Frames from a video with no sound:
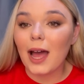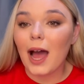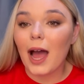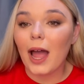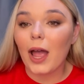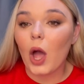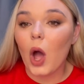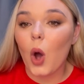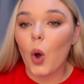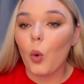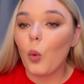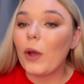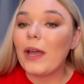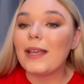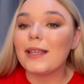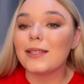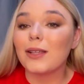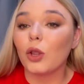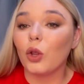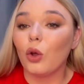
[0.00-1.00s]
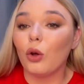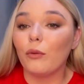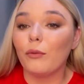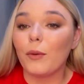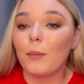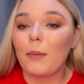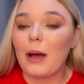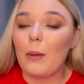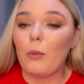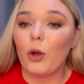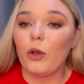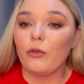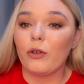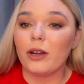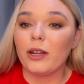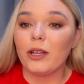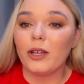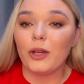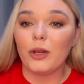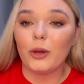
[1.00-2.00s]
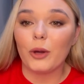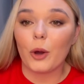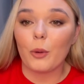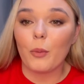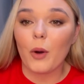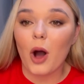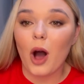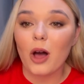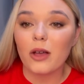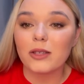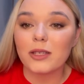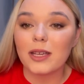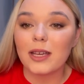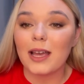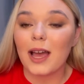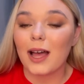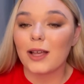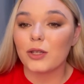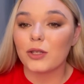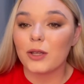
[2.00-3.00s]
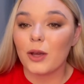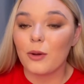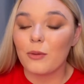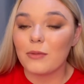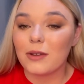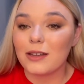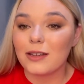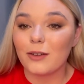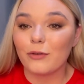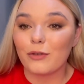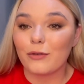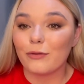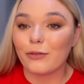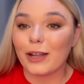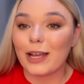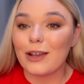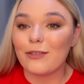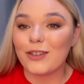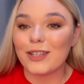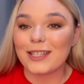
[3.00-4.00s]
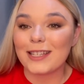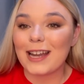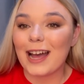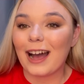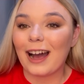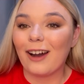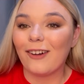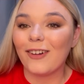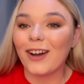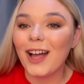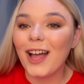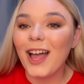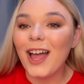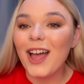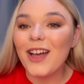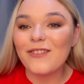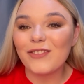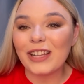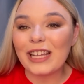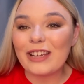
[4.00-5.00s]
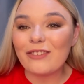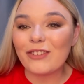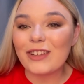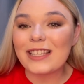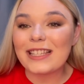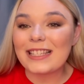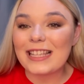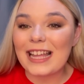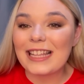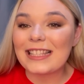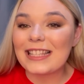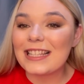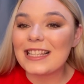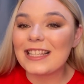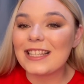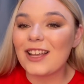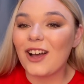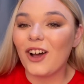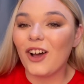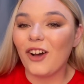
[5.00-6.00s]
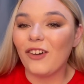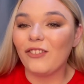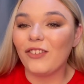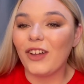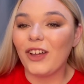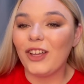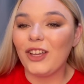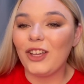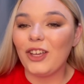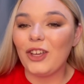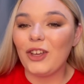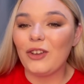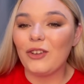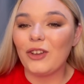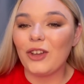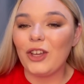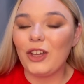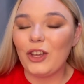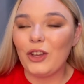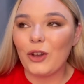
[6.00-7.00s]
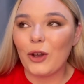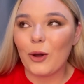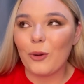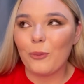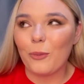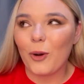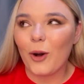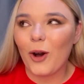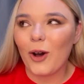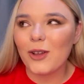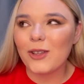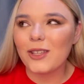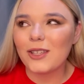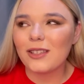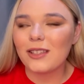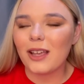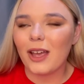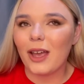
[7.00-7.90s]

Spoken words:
I always love my boyfriend at Hugo Boss. He has so many different flavors now, flavors, scents of Hugo Boss.